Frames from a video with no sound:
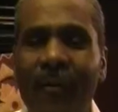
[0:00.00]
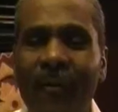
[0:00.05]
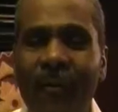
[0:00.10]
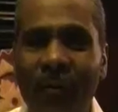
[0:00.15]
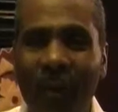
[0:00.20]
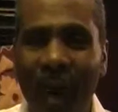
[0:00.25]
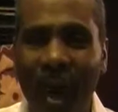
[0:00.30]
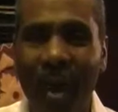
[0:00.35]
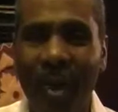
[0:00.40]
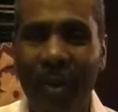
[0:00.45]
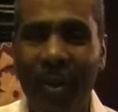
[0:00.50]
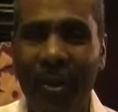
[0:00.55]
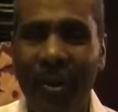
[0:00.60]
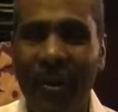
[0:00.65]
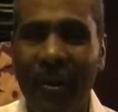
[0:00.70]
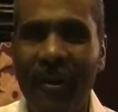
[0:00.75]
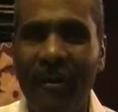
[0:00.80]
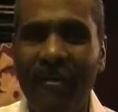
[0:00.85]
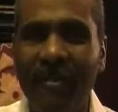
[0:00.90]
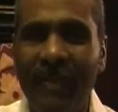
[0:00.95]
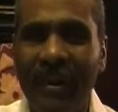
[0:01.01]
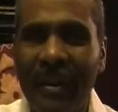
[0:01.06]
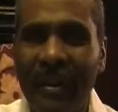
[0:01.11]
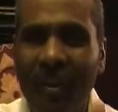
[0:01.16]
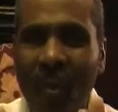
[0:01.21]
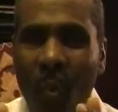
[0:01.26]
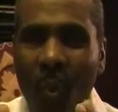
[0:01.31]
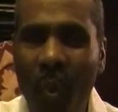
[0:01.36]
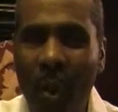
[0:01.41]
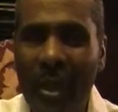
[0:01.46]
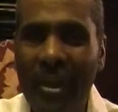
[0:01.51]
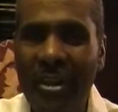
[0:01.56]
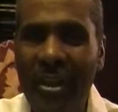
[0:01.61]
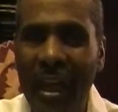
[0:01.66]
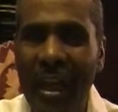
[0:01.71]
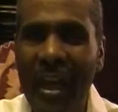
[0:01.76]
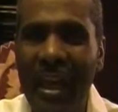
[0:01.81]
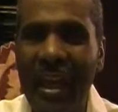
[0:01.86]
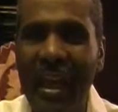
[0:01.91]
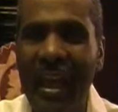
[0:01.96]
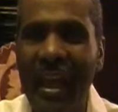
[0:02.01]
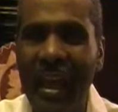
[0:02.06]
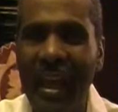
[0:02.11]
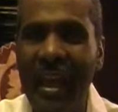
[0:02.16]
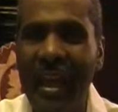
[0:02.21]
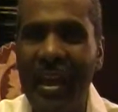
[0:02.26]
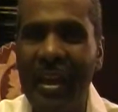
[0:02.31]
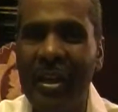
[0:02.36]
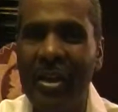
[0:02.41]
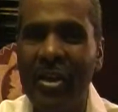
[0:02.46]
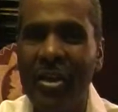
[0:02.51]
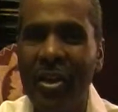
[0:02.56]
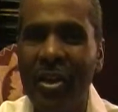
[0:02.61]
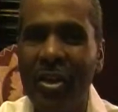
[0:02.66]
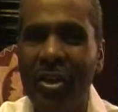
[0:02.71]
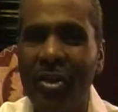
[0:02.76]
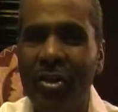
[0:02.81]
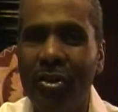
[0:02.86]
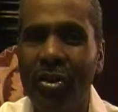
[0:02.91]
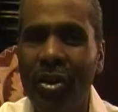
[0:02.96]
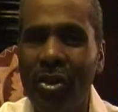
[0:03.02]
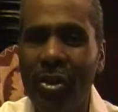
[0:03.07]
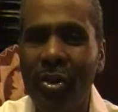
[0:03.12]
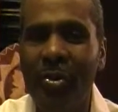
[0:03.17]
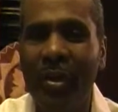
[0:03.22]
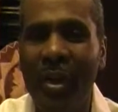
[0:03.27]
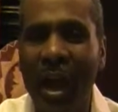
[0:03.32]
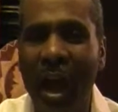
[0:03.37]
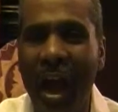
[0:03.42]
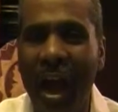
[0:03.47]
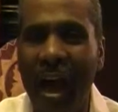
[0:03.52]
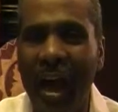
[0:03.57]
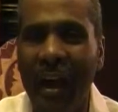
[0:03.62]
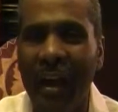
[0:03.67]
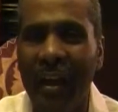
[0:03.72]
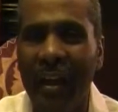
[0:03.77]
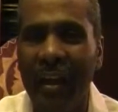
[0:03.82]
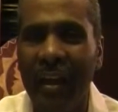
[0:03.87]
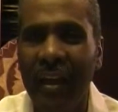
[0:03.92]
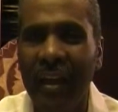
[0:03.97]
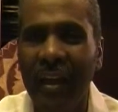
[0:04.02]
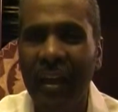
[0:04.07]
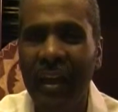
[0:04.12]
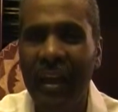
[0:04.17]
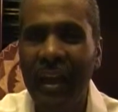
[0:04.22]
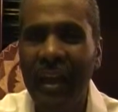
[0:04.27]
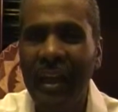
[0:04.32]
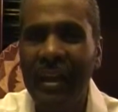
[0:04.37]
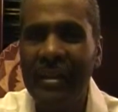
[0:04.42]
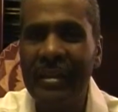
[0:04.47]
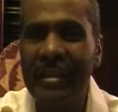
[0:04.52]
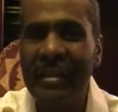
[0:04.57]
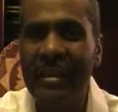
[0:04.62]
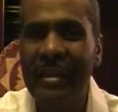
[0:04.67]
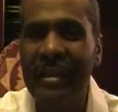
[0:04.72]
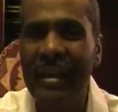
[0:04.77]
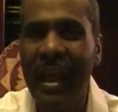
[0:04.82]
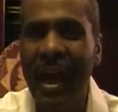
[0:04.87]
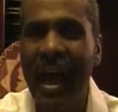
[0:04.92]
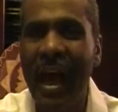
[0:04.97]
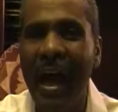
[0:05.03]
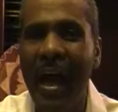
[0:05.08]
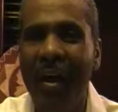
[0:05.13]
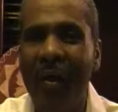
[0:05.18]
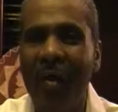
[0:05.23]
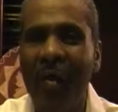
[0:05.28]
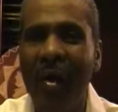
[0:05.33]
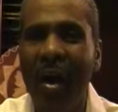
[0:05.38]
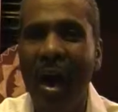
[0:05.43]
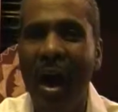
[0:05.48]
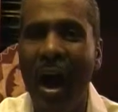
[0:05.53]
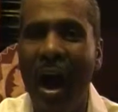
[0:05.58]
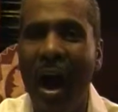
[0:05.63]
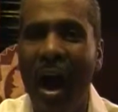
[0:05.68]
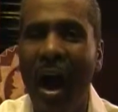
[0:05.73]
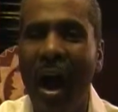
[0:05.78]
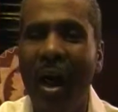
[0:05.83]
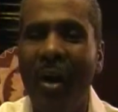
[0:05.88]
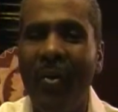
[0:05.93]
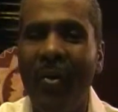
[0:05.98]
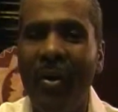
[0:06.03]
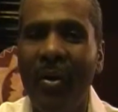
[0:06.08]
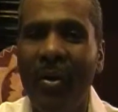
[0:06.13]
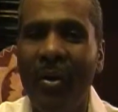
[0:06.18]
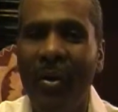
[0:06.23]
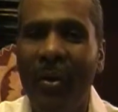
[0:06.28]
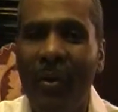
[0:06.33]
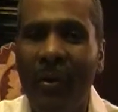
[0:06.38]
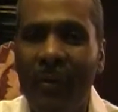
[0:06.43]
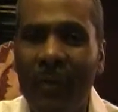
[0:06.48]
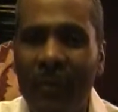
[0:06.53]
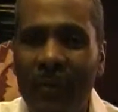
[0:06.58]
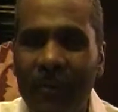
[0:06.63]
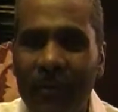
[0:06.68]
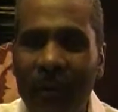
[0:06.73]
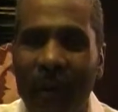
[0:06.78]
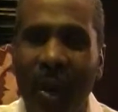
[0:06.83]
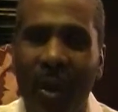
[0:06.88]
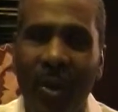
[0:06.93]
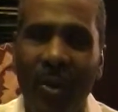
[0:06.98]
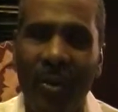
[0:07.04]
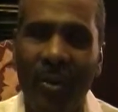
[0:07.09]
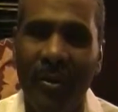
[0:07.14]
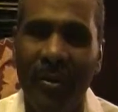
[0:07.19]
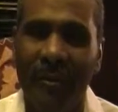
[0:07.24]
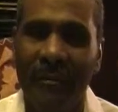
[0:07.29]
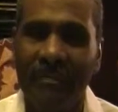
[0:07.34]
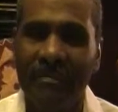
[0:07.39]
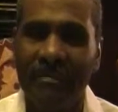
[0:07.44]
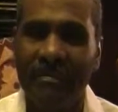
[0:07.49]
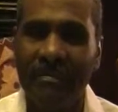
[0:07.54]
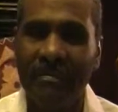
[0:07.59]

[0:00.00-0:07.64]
Father, which he is to you and I. He is now our Father.